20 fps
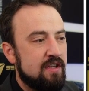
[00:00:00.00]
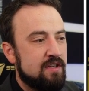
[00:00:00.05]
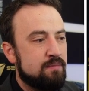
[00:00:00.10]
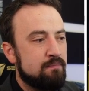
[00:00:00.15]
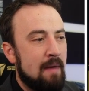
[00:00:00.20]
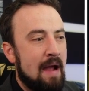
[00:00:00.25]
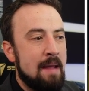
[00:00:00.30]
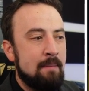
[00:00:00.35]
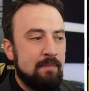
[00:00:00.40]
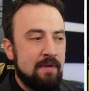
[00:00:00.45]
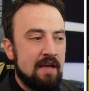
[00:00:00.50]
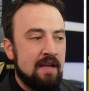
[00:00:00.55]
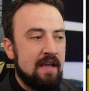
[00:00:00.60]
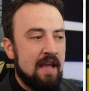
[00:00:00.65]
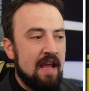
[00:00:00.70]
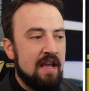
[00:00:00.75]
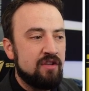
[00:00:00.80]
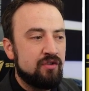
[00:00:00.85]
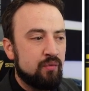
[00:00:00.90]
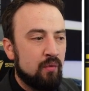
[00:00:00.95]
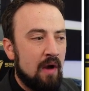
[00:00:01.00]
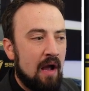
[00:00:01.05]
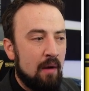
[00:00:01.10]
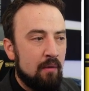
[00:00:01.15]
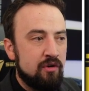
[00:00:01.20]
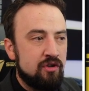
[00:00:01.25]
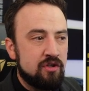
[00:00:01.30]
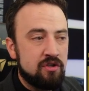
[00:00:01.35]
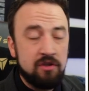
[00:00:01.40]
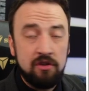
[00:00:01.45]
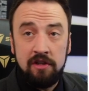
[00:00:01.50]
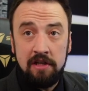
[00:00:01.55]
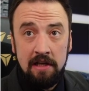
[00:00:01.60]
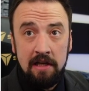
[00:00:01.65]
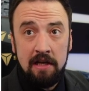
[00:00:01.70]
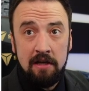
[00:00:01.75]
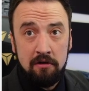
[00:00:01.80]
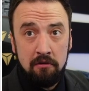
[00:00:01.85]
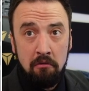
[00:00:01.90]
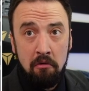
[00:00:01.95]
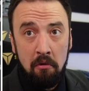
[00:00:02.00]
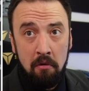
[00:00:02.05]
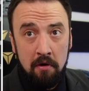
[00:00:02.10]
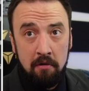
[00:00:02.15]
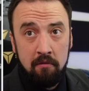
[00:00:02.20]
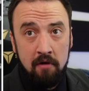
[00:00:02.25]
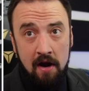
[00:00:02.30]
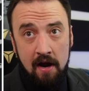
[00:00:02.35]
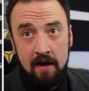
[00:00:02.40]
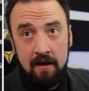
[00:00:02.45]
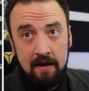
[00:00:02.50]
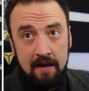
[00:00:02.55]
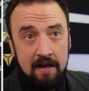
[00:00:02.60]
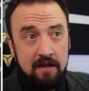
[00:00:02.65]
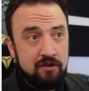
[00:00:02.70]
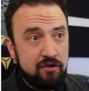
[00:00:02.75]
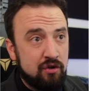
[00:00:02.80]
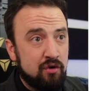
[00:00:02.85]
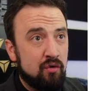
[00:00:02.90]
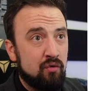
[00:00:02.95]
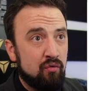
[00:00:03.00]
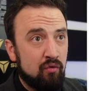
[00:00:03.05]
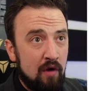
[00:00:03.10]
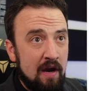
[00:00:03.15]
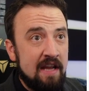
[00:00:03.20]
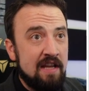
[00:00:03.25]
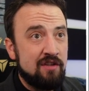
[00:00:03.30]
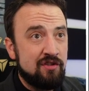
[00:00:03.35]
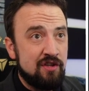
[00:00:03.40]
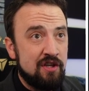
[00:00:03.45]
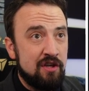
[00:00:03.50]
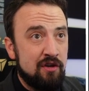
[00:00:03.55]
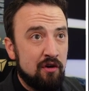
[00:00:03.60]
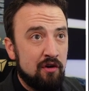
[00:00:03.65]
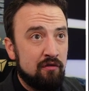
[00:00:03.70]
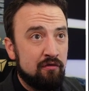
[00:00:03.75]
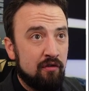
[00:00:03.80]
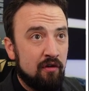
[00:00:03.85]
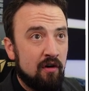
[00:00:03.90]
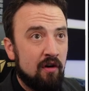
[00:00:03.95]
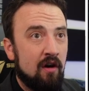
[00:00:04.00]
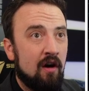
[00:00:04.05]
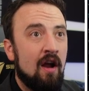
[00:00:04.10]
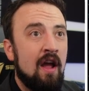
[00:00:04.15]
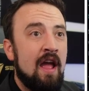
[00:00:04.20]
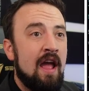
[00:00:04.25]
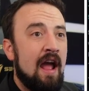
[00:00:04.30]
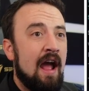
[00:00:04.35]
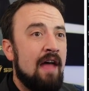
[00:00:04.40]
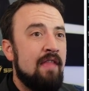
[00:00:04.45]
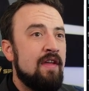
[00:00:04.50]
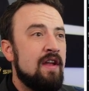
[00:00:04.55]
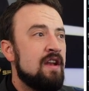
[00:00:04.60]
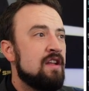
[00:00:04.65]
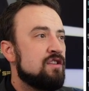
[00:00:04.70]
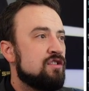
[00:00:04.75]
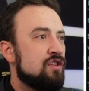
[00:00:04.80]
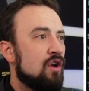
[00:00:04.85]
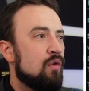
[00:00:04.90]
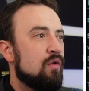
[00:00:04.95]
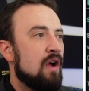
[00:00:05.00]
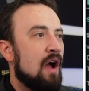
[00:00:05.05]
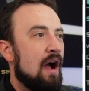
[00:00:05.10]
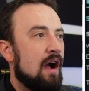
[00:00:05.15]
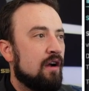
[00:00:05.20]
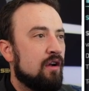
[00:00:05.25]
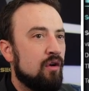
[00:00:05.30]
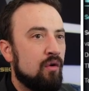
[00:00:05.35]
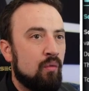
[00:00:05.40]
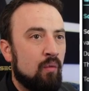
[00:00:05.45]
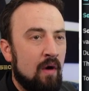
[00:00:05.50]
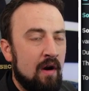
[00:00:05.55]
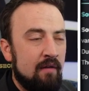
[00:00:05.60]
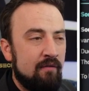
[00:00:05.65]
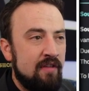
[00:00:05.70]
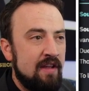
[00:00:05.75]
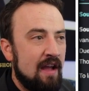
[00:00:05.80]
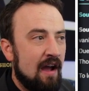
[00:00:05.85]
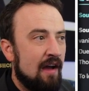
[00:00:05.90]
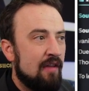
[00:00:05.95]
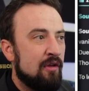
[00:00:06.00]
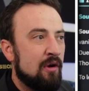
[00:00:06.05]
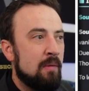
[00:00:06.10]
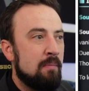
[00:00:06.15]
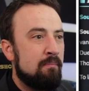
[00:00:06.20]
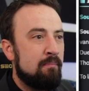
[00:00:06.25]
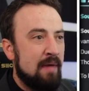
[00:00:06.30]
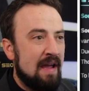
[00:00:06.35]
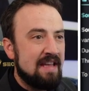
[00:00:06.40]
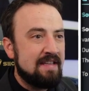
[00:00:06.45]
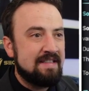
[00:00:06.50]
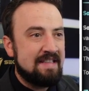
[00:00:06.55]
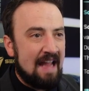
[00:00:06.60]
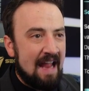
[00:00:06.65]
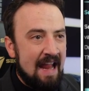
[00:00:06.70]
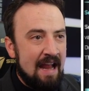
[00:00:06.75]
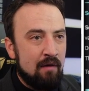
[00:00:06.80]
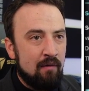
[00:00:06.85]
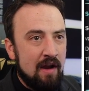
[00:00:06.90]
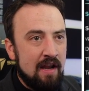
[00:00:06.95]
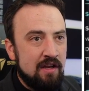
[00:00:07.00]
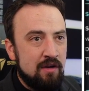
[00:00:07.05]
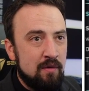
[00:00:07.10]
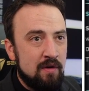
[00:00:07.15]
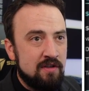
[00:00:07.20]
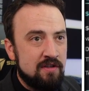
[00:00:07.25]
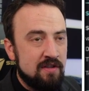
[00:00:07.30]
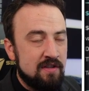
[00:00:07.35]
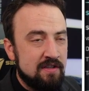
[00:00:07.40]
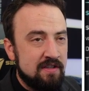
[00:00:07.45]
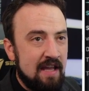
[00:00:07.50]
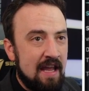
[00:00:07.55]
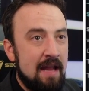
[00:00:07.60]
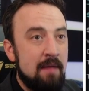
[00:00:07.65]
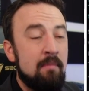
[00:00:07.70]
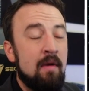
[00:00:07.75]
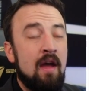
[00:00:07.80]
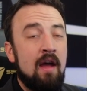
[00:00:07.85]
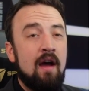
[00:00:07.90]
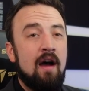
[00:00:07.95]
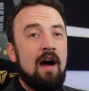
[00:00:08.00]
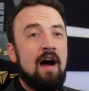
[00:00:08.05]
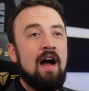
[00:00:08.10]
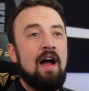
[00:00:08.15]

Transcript: this might be a case where I would just lean into Roaring Ride. It's crazy good for her. And then it's Soukaku, one of the other best A rank units in this game.